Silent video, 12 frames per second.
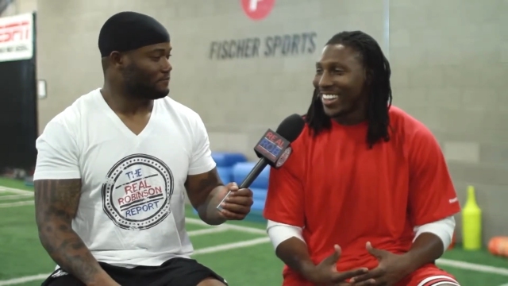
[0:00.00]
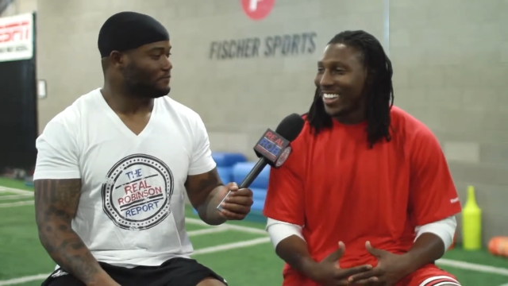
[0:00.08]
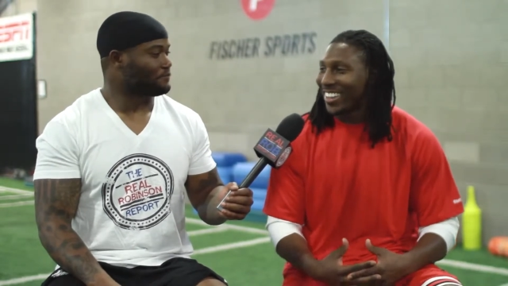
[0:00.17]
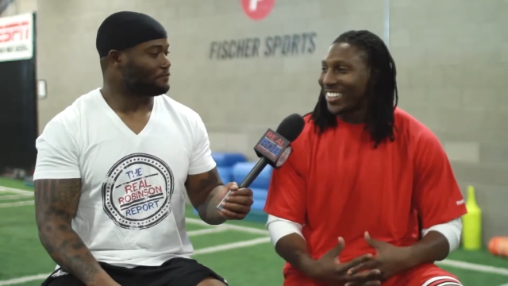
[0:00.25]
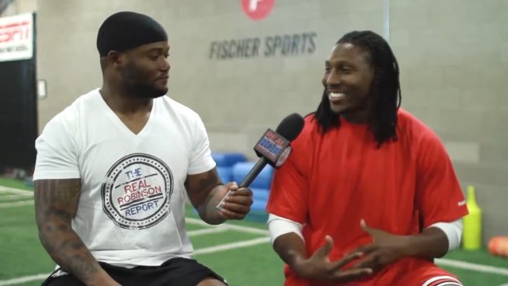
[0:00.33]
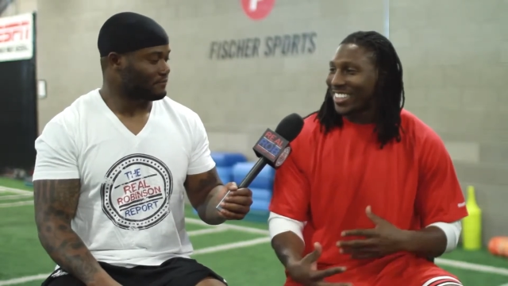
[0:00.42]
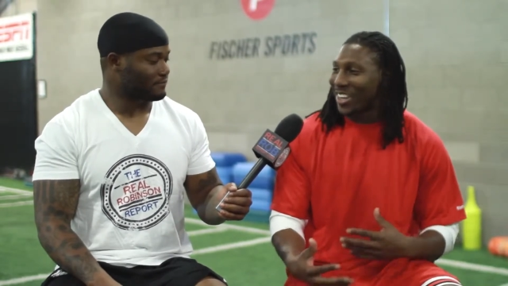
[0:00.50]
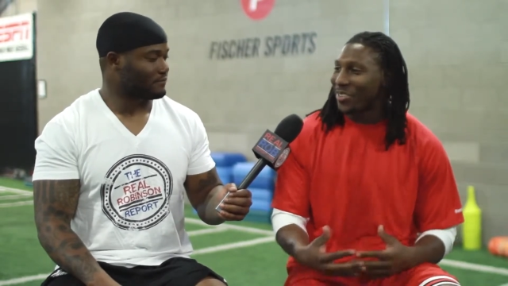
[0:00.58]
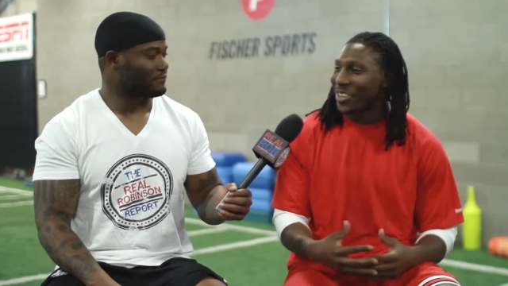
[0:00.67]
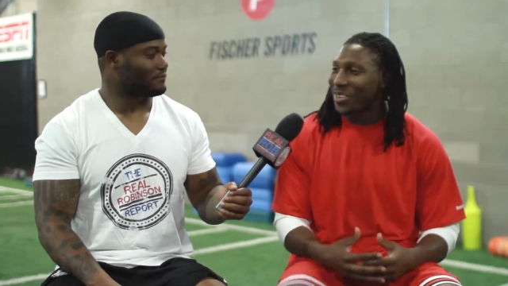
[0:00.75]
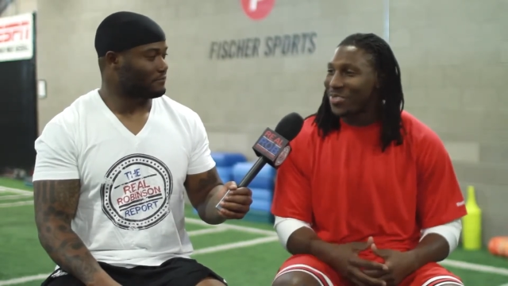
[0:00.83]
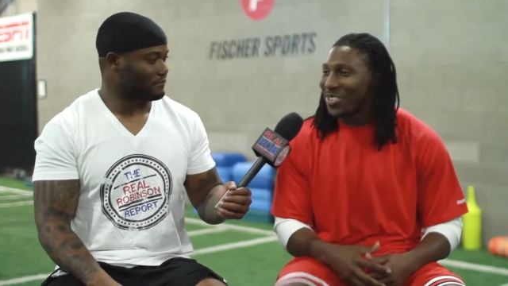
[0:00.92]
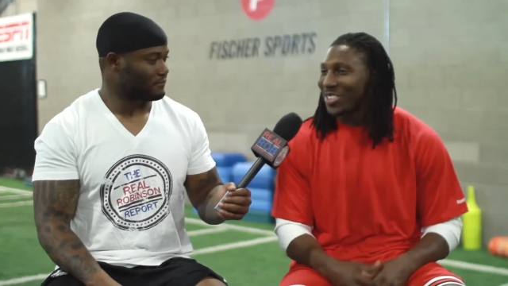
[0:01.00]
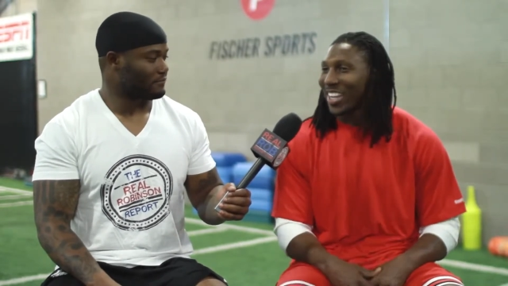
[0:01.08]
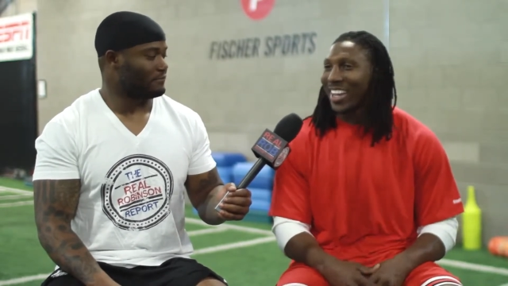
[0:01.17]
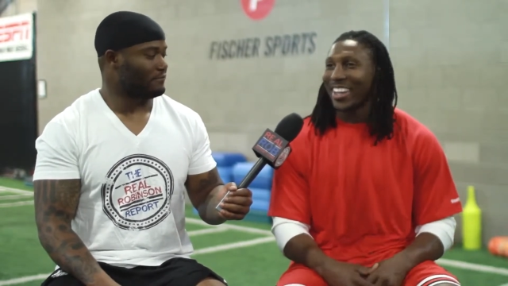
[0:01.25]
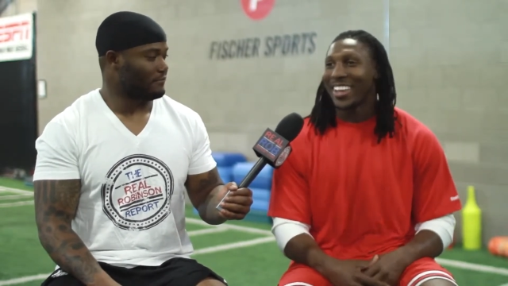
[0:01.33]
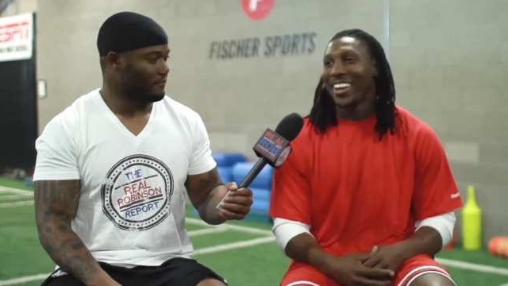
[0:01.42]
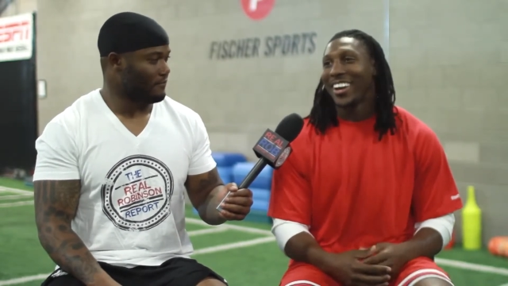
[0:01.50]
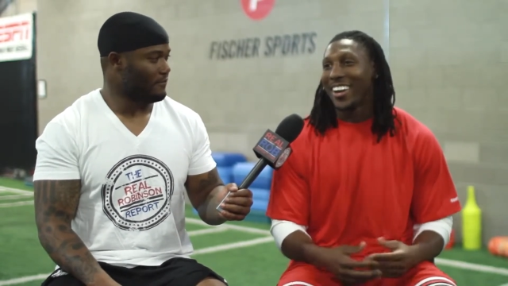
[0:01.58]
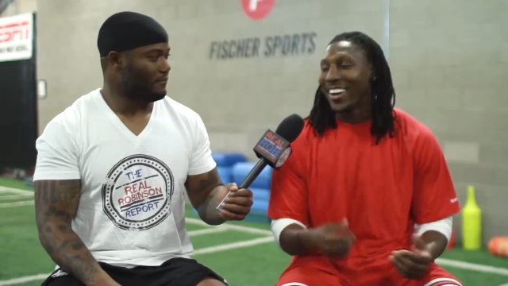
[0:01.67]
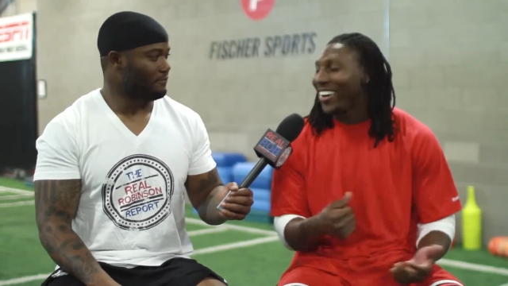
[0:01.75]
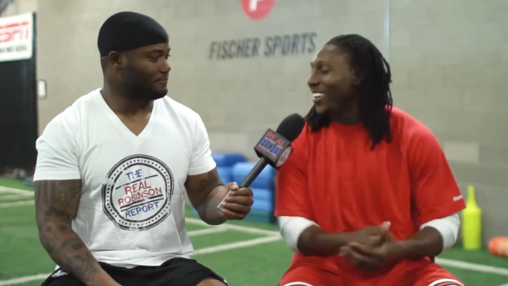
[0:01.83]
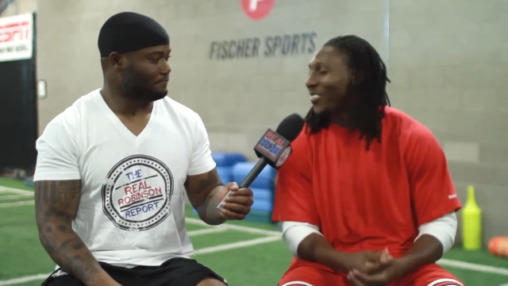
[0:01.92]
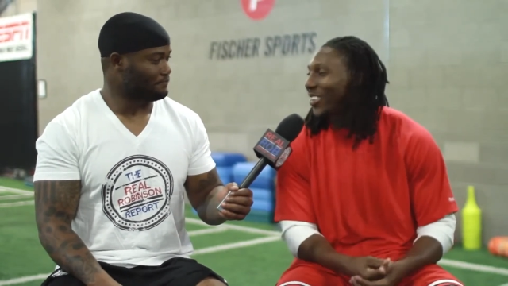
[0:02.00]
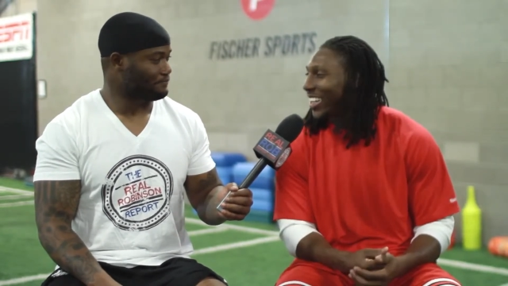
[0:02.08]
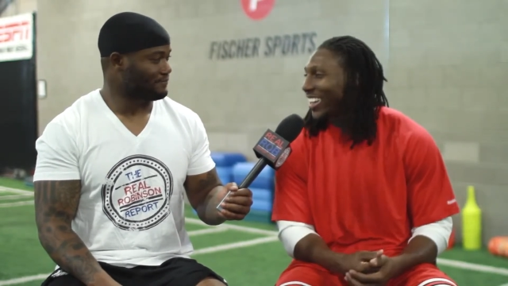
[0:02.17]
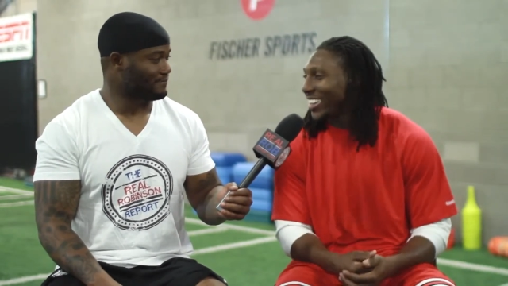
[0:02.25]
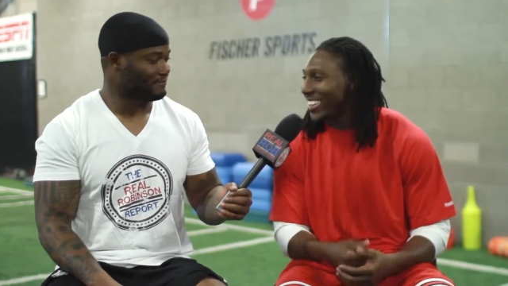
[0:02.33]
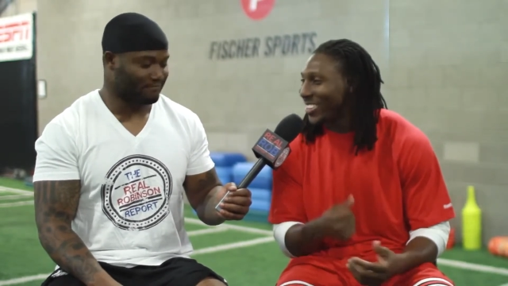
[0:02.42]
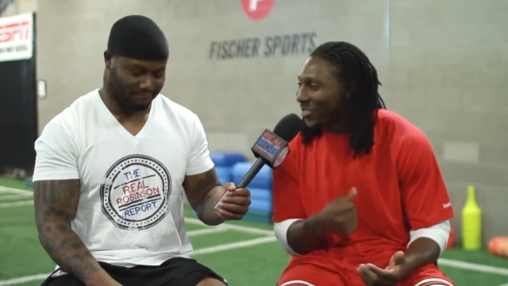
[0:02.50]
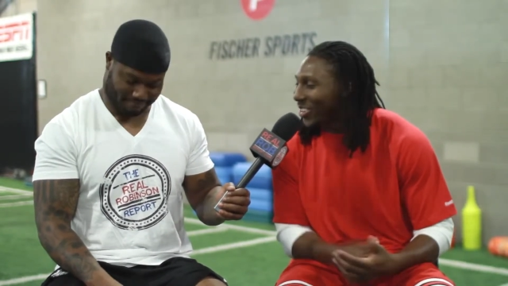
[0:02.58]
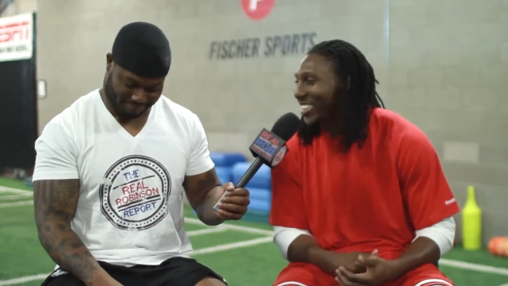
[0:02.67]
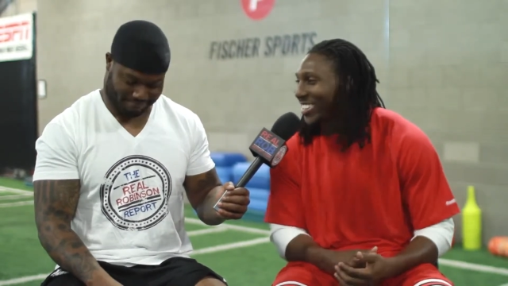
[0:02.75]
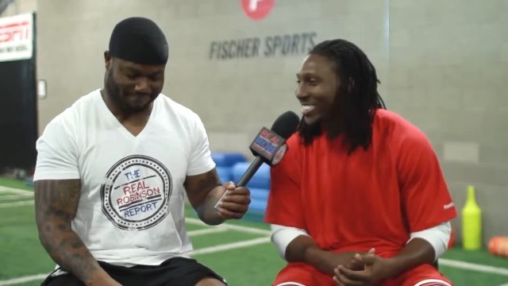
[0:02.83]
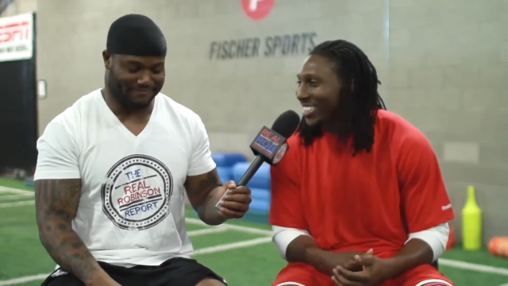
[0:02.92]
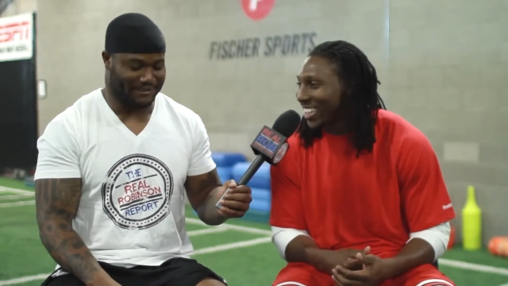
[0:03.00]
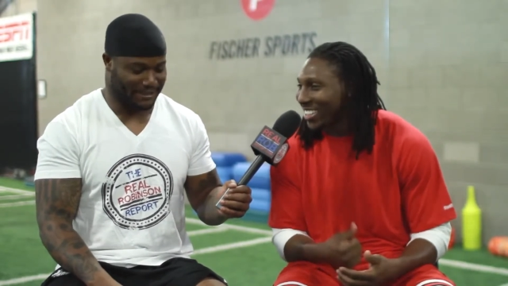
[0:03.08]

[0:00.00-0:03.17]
Speaker 1: and it's coming up and you like, oh man, I need to win this thing.